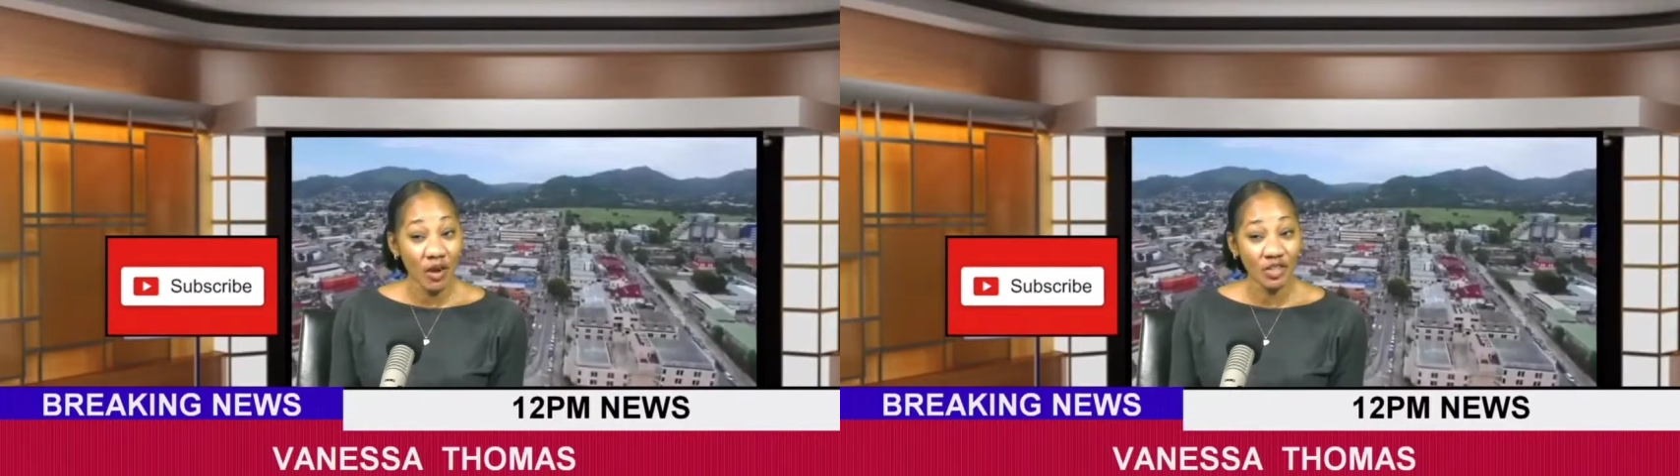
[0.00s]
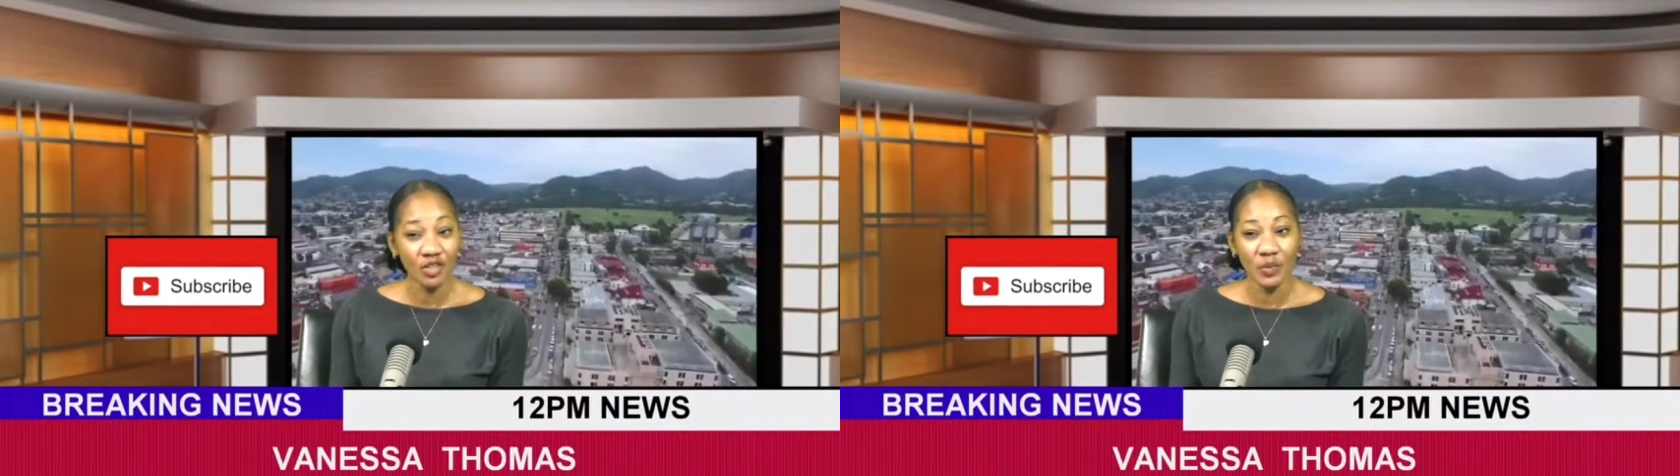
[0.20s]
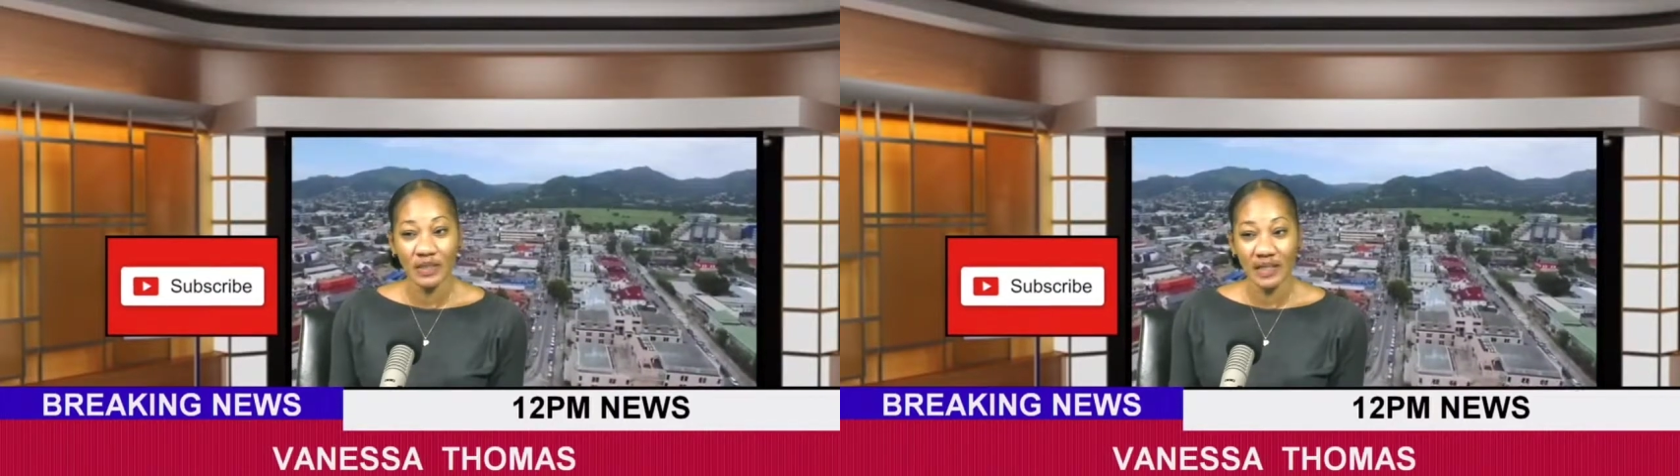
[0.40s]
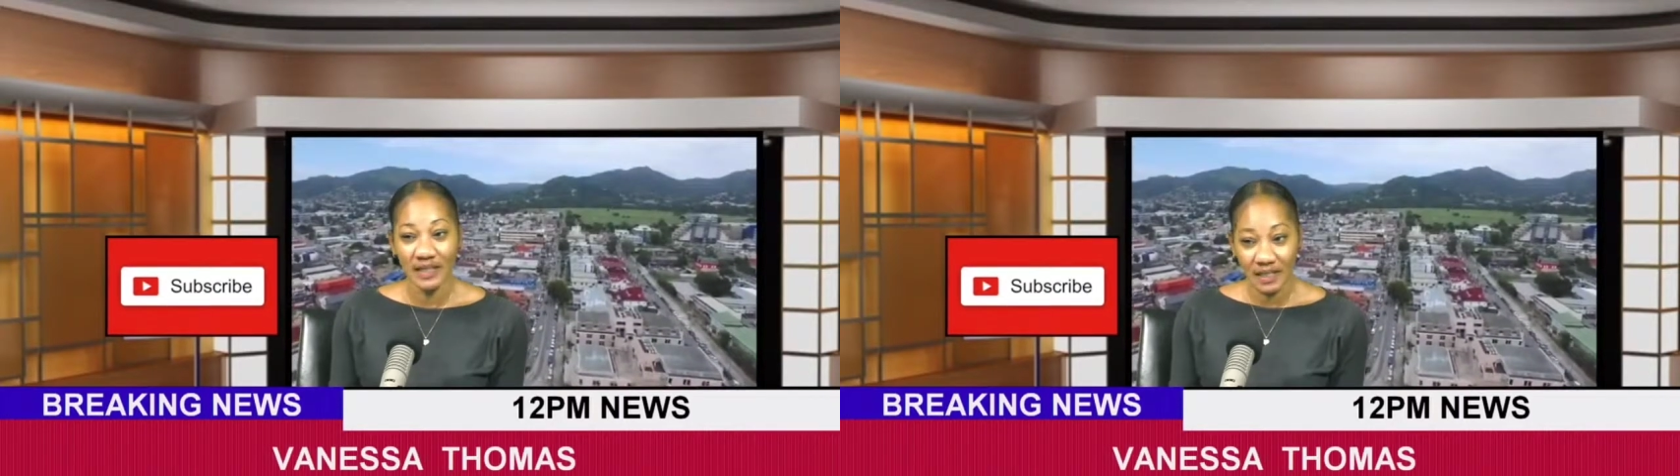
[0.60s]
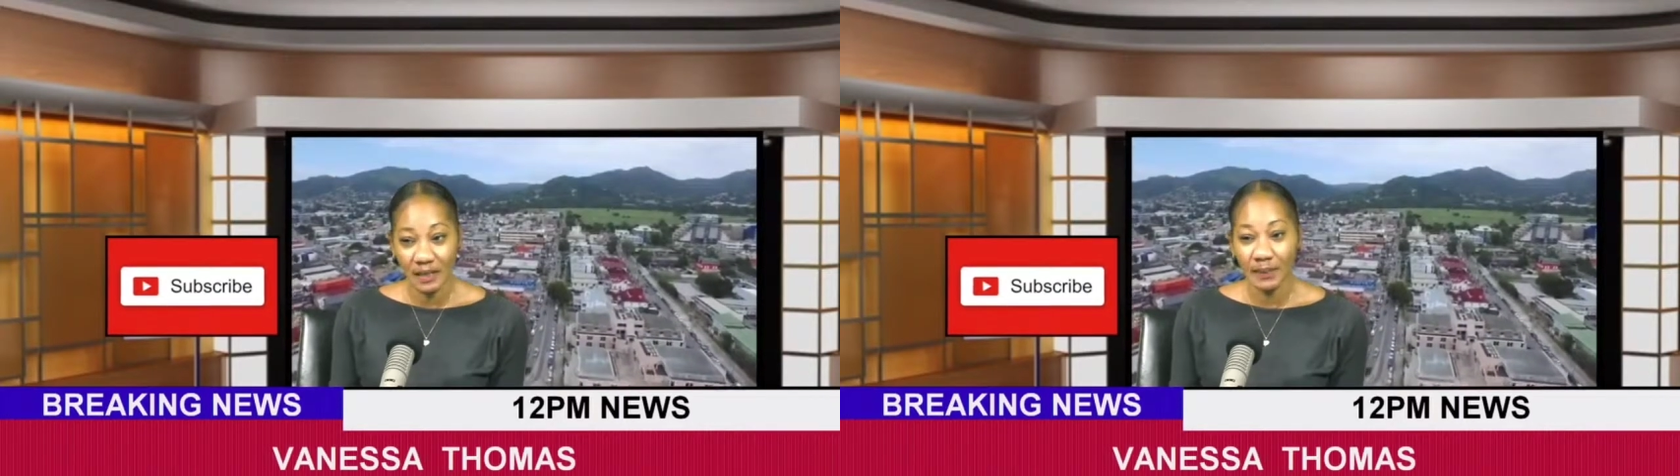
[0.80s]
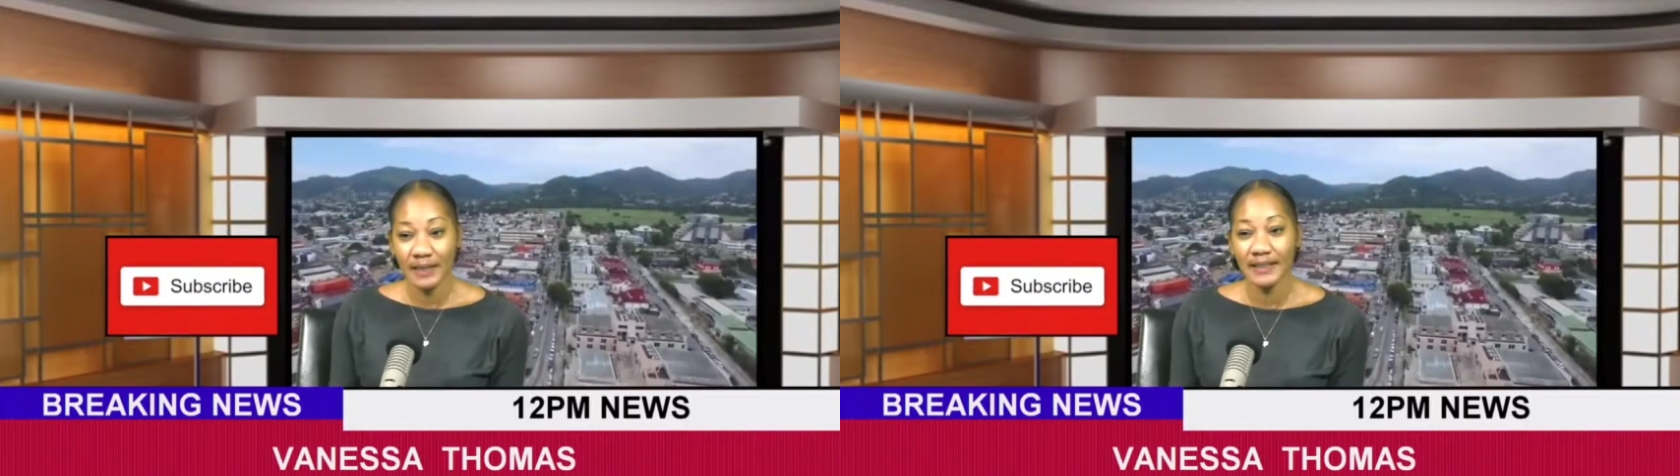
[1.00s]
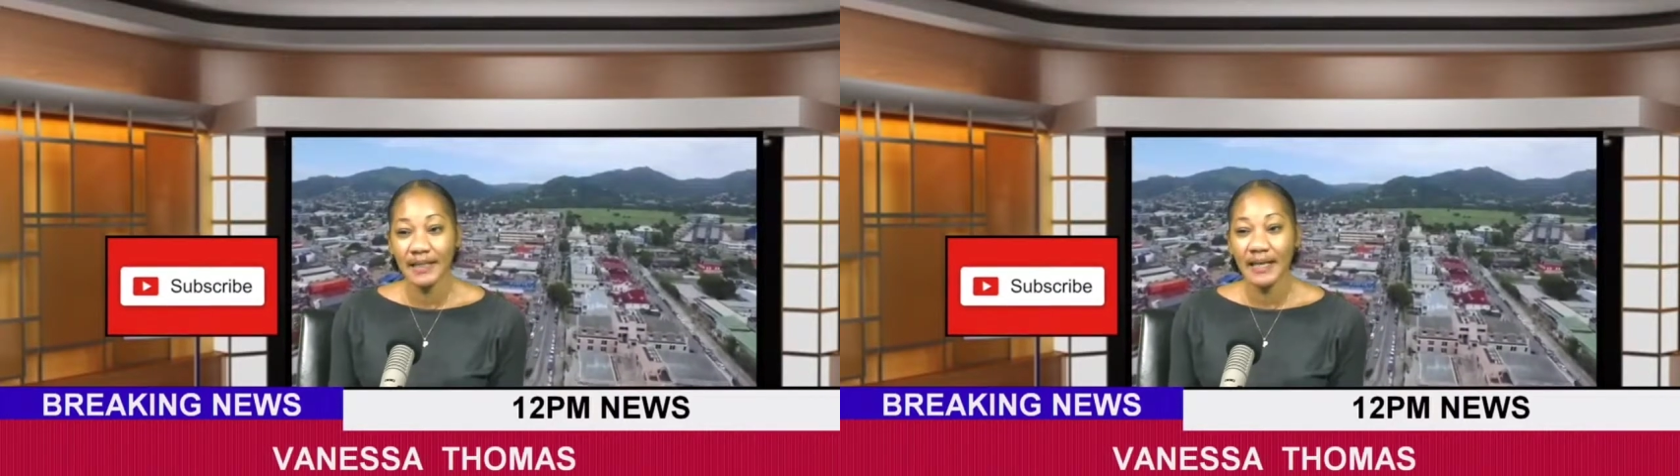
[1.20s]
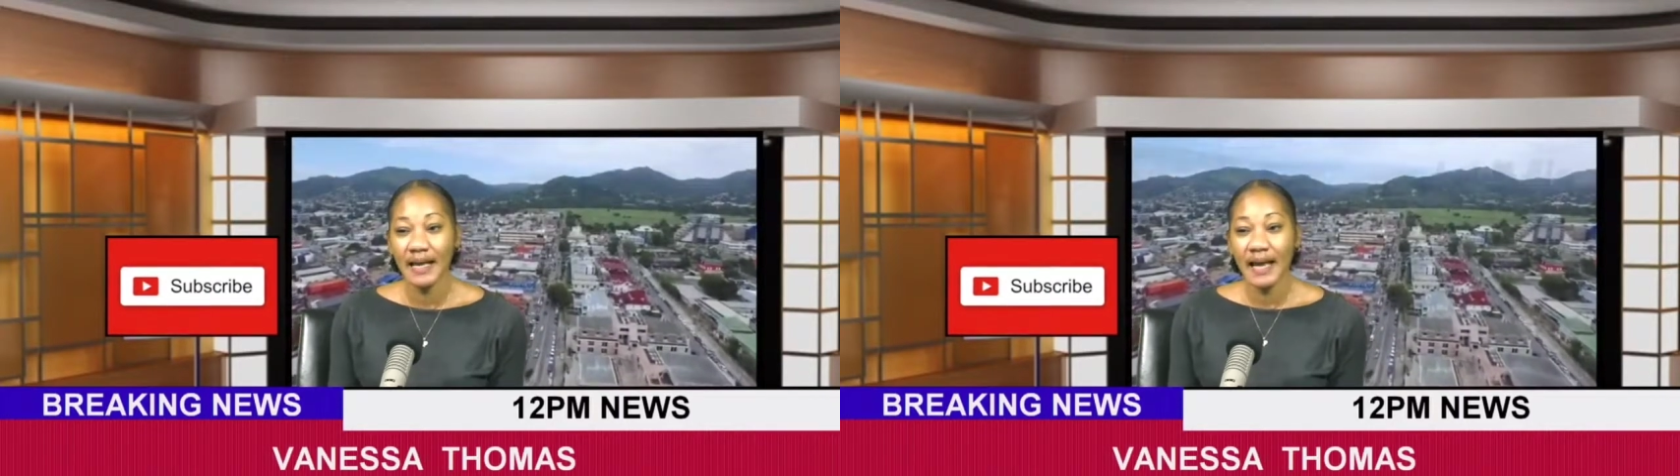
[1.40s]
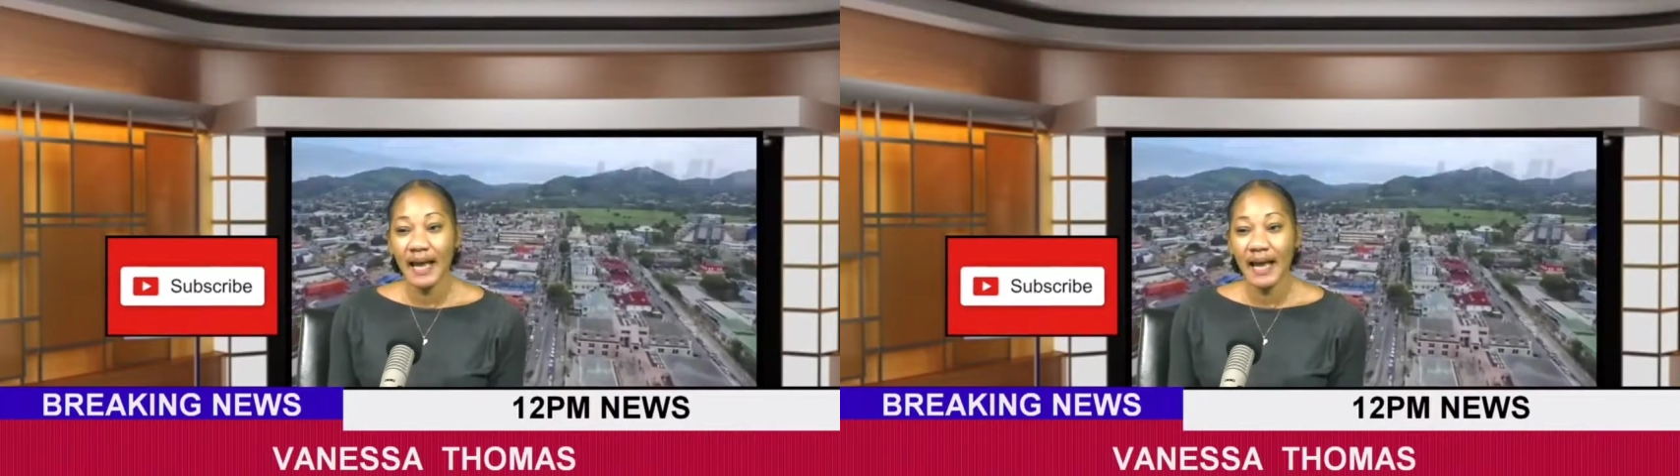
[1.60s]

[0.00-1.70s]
rush was anticipated